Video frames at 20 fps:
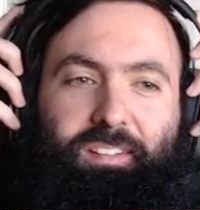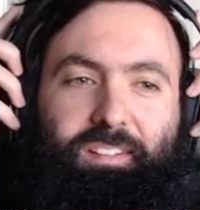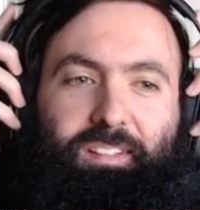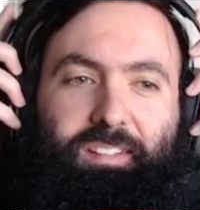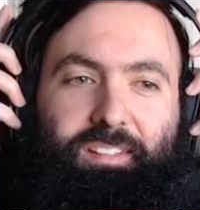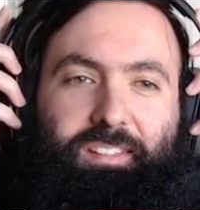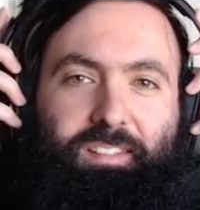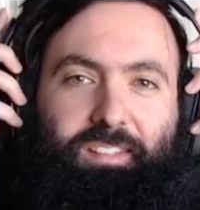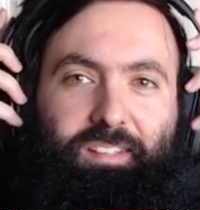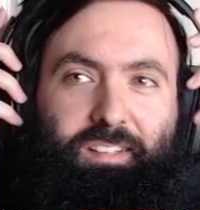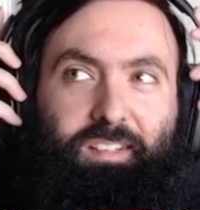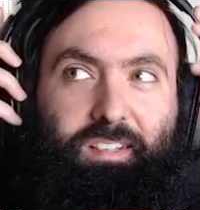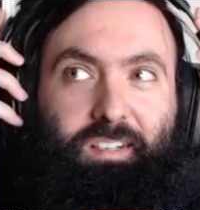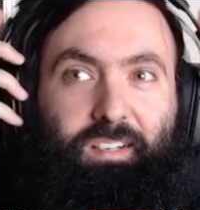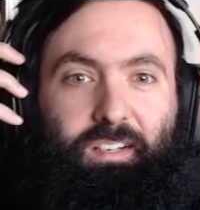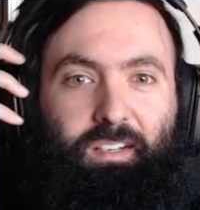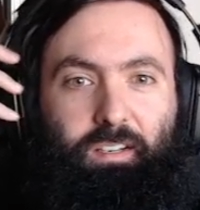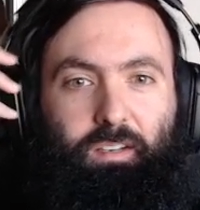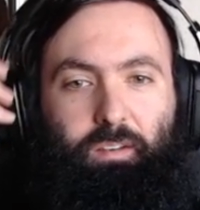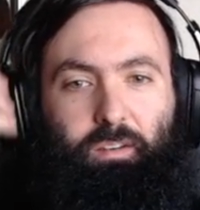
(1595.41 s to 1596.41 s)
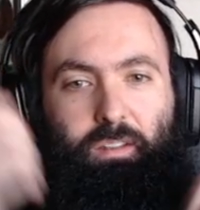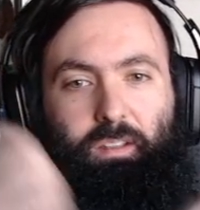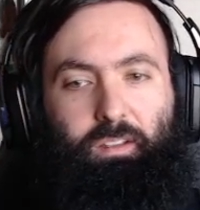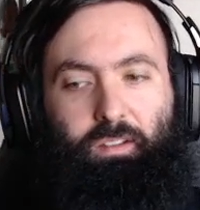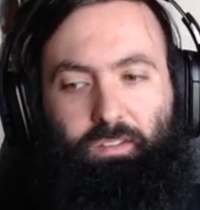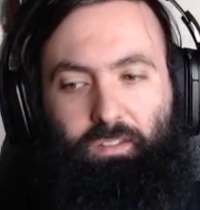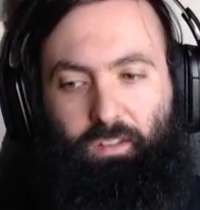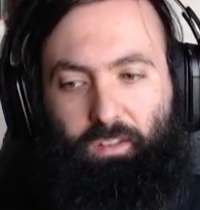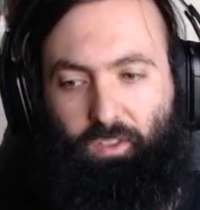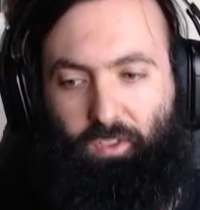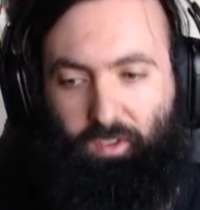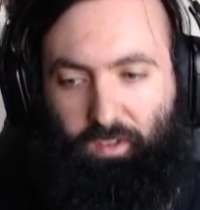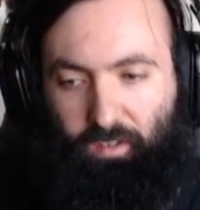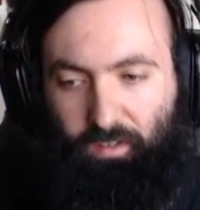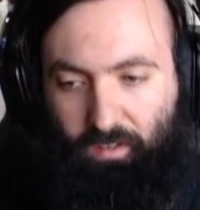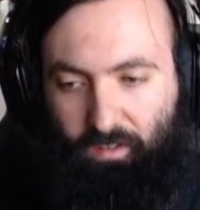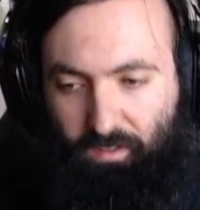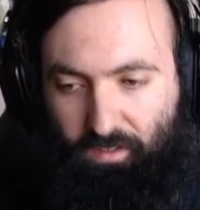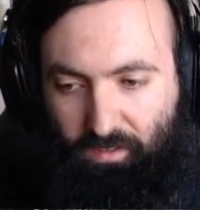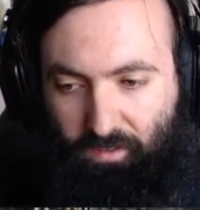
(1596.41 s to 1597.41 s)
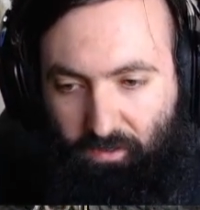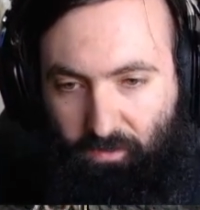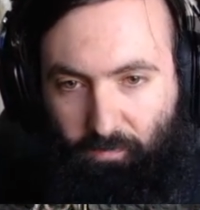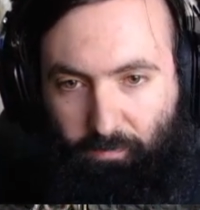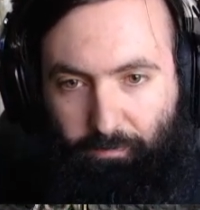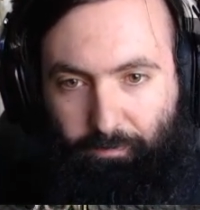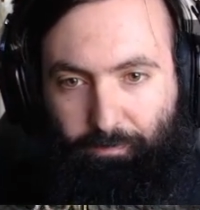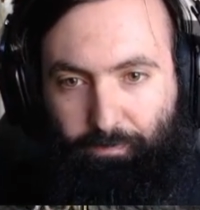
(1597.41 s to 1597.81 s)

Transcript: It's not an easy thing to do.